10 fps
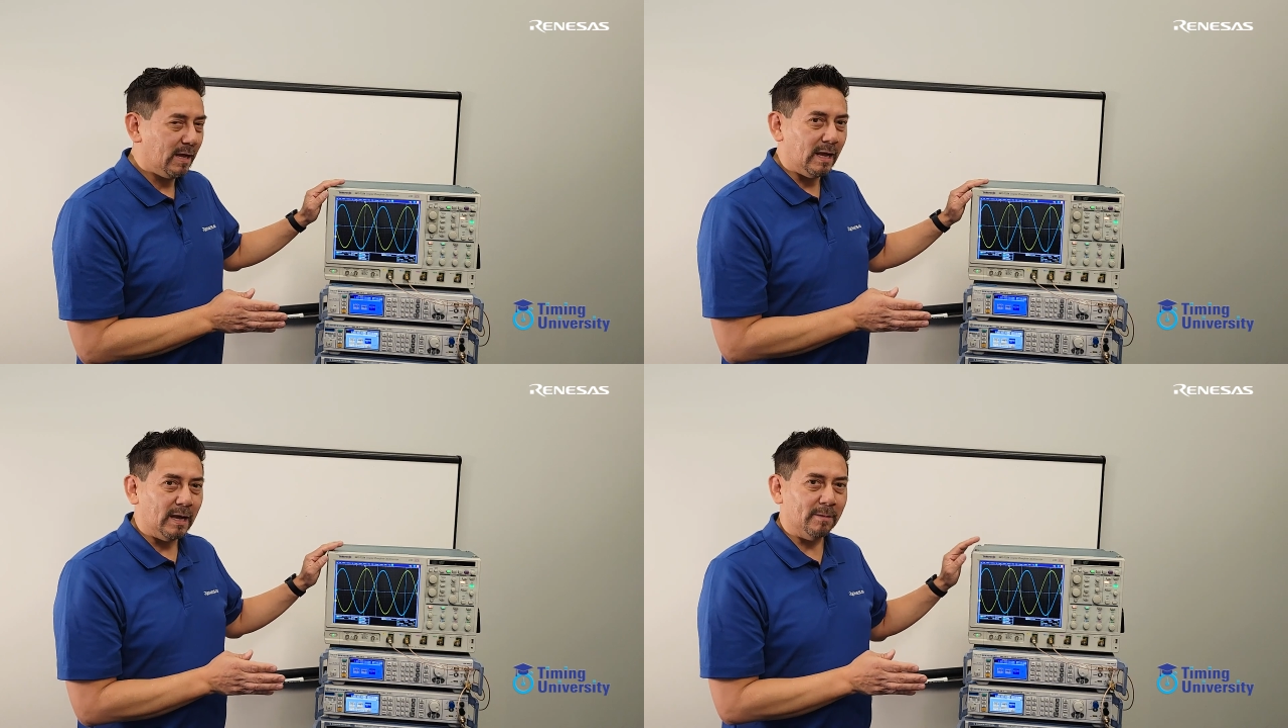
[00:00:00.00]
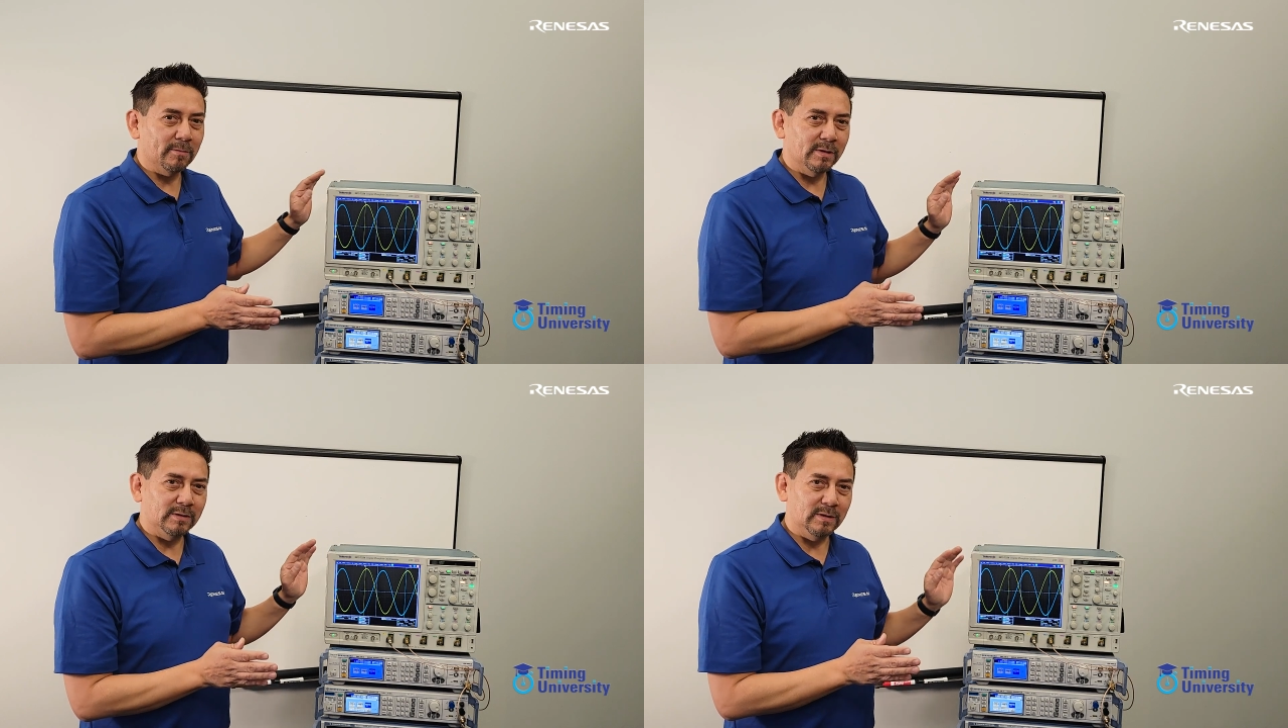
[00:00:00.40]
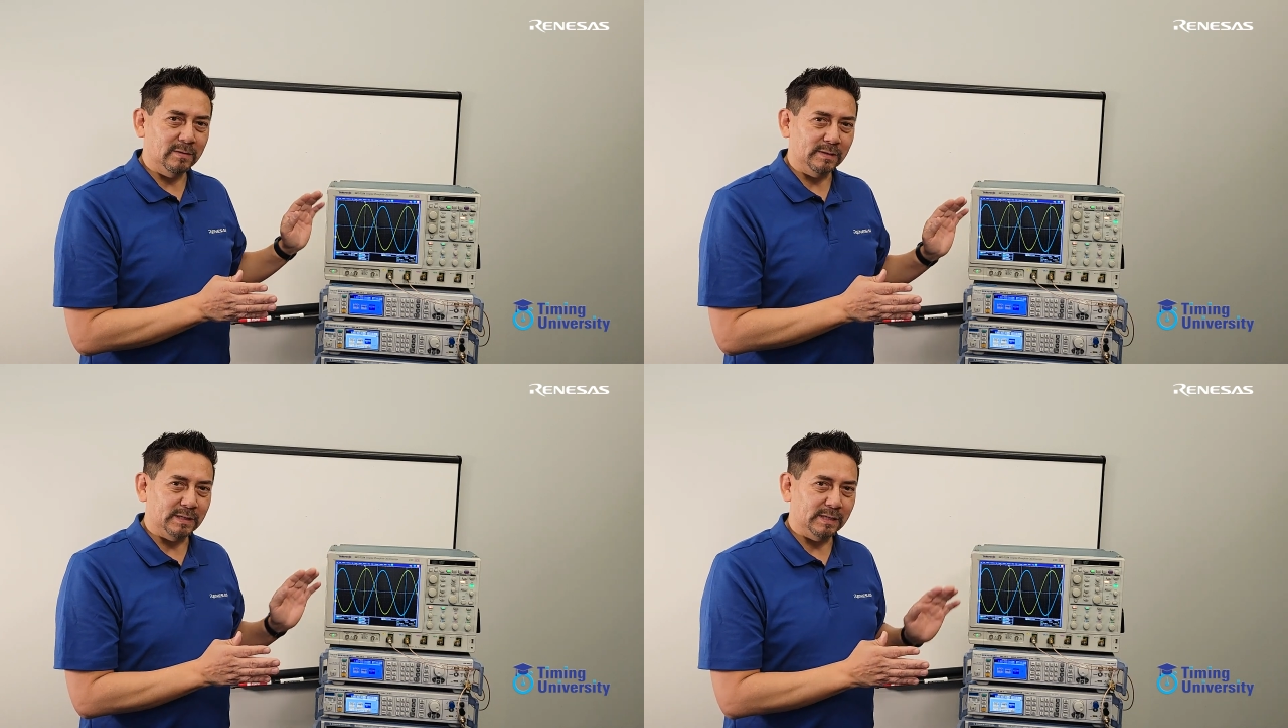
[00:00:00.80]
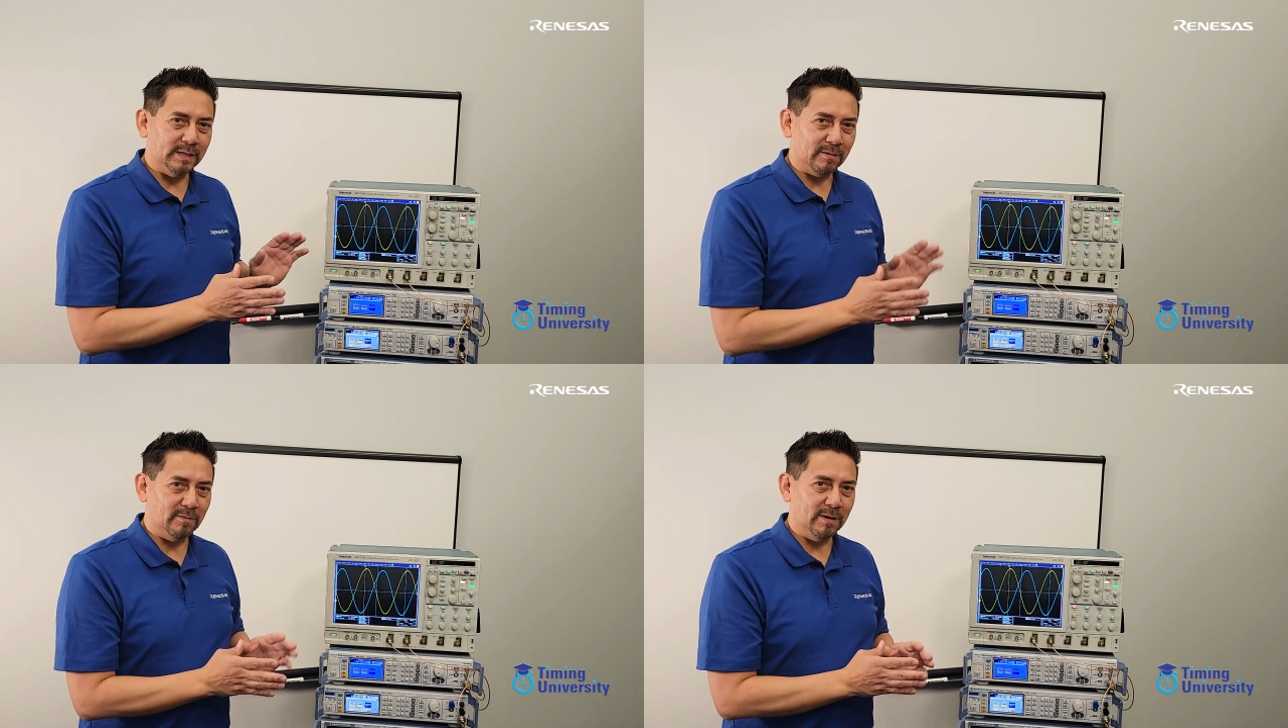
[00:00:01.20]
and I'm going to use this
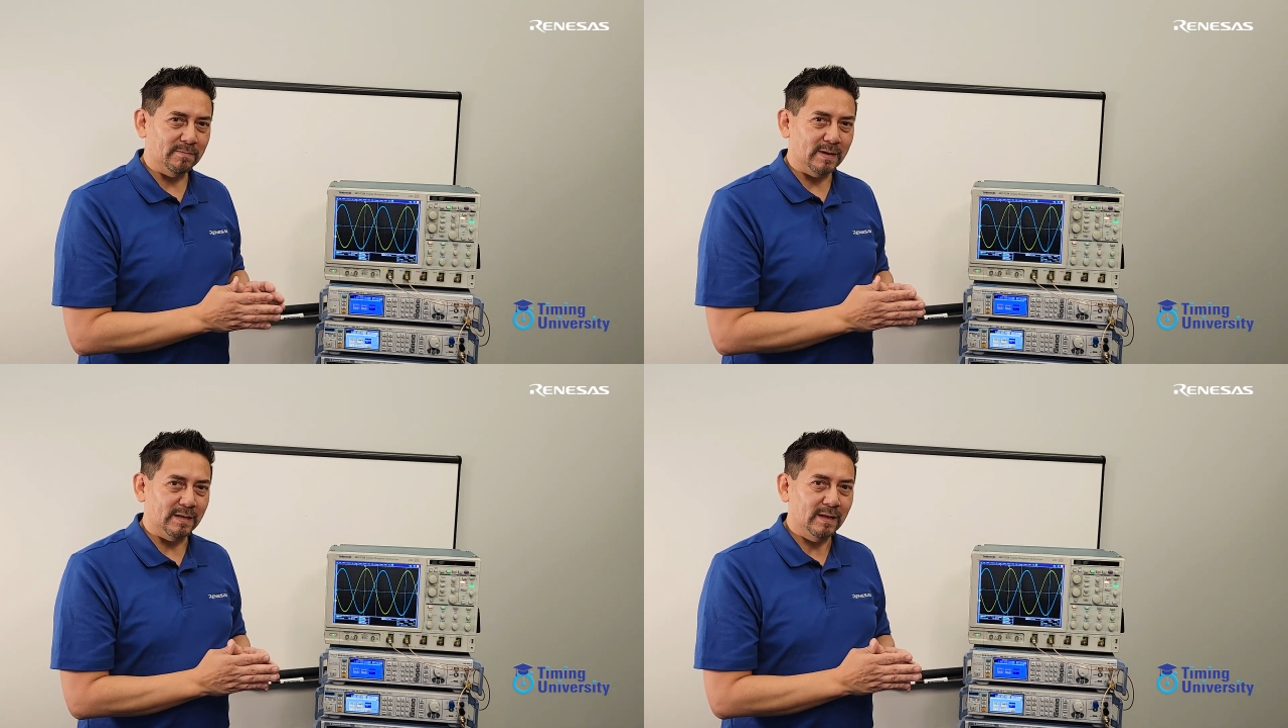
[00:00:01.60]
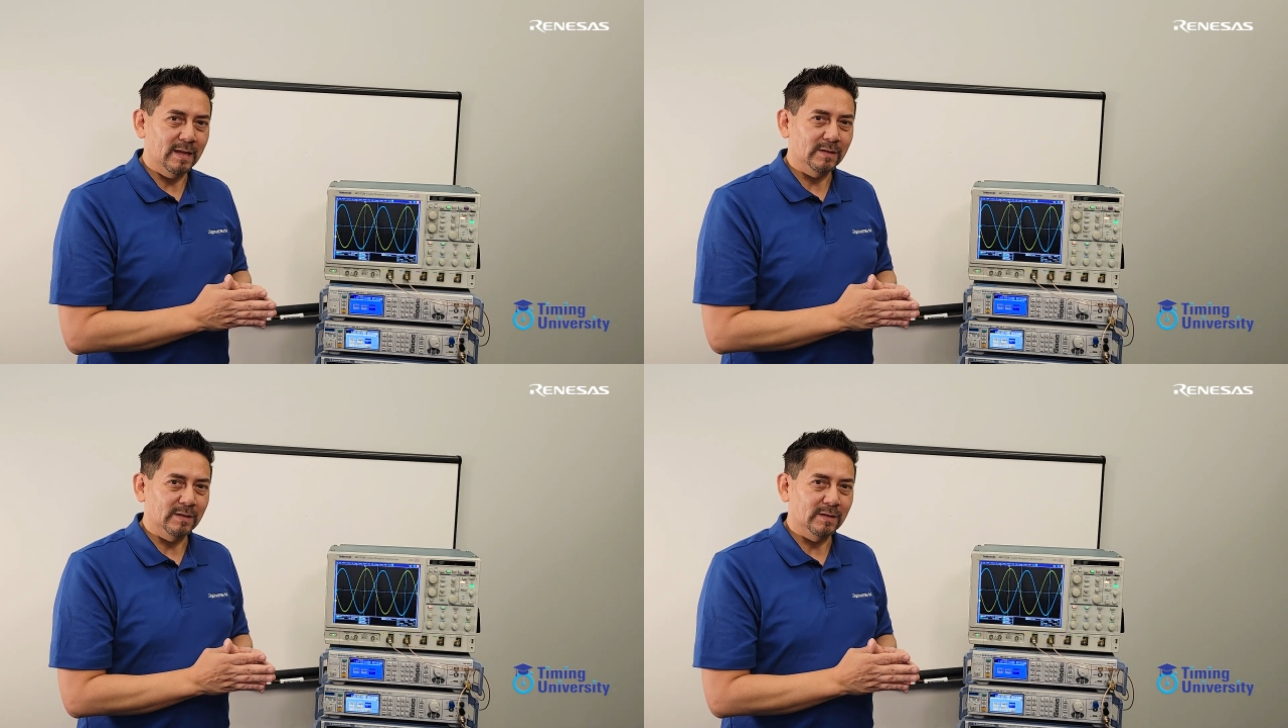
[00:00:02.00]
equipment